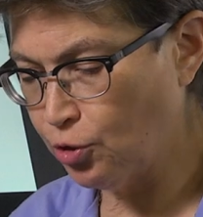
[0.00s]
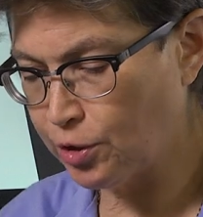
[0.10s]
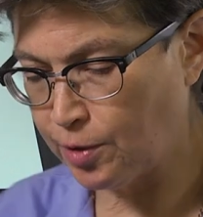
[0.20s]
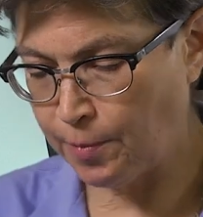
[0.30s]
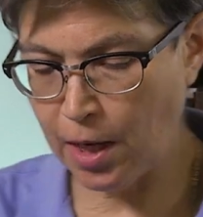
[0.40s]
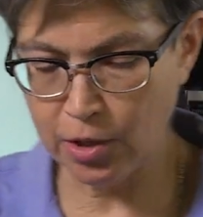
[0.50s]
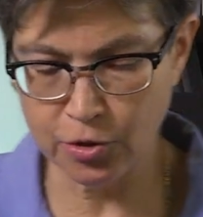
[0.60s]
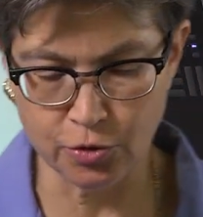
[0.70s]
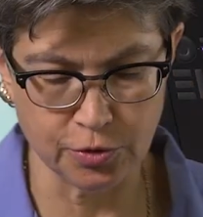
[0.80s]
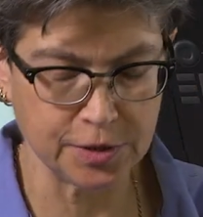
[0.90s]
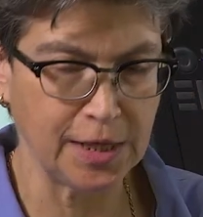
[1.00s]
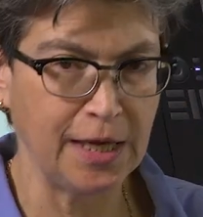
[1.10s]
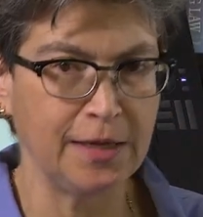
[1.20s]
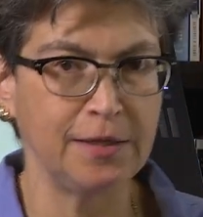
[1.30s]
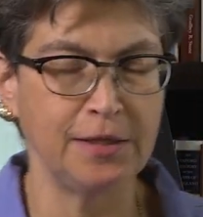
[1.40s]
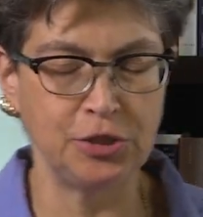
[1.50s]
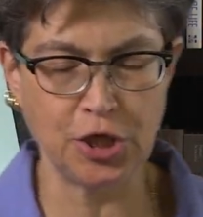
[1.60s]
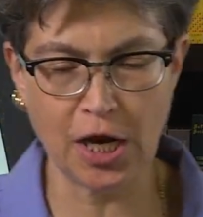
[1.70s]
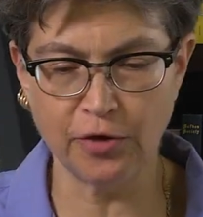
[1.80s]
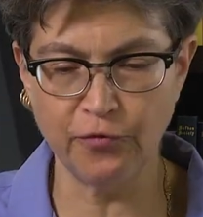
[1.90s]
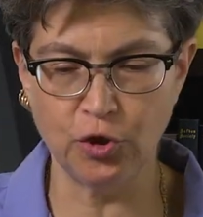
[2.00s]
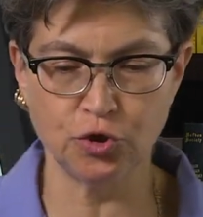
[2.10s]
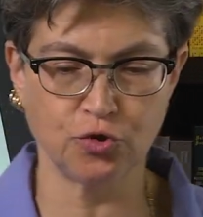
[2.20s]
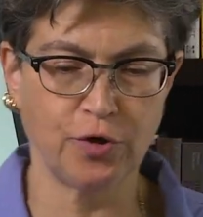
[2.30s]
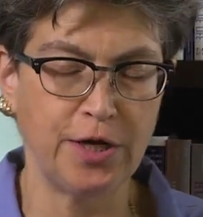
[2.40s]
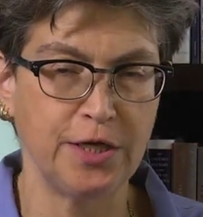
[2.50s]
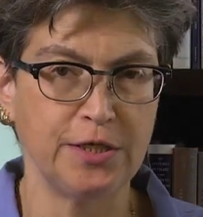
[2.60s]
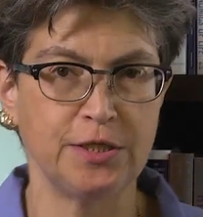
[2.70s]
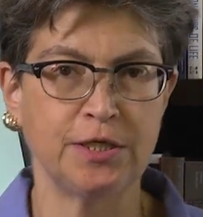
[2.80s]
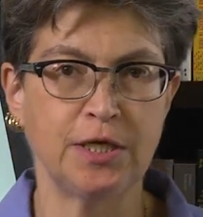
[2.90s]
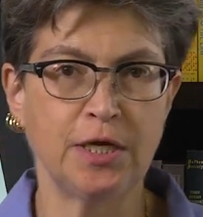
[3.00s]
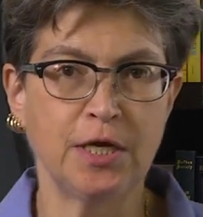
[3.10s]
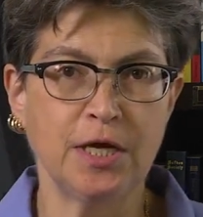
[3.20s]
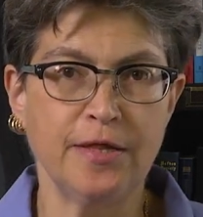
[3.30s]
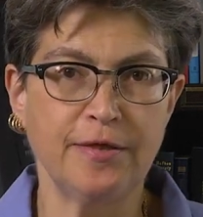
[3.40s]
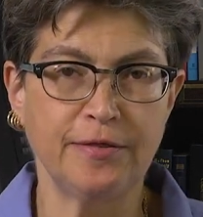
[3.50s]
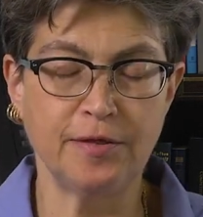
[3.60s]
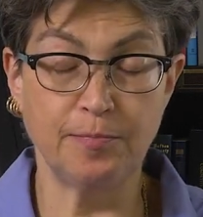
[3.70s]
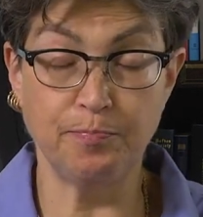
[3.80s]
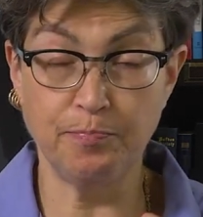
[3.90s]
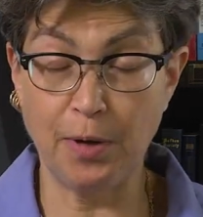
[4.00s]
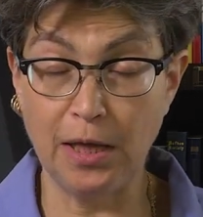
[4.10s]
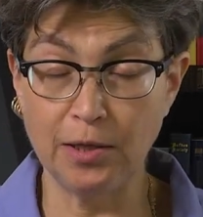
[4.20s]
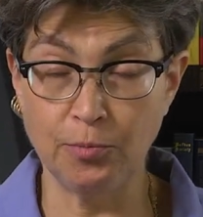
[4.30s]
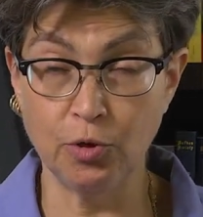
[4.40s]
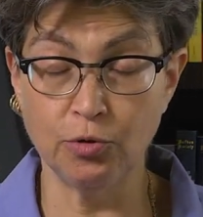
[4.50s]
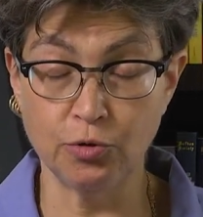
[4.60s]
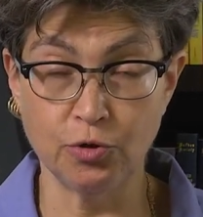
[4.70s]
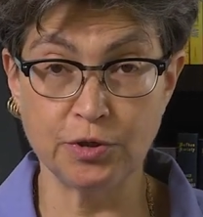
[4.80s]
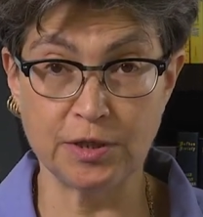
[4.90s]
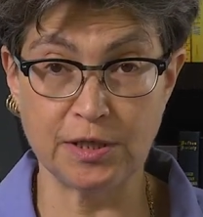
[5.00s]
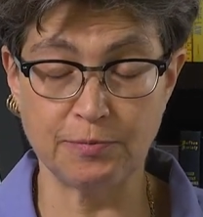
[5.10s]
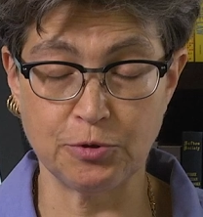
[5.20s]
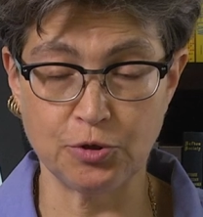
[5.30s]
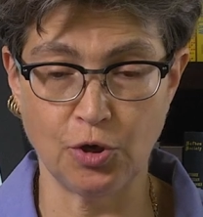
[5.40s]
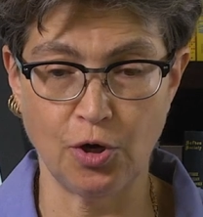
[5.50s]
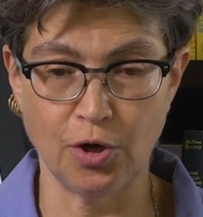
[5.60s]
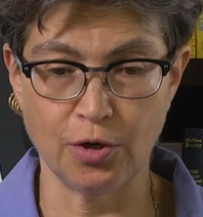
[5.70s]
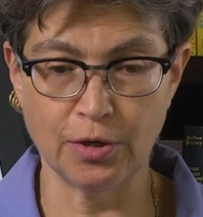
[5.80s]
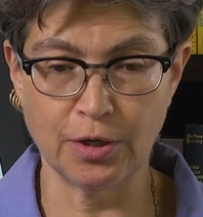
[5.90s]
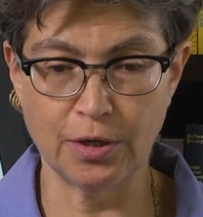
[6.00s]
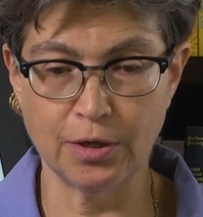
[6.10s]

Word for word: to look at the molecules and the jack of all trades that the polymodal nociceptors are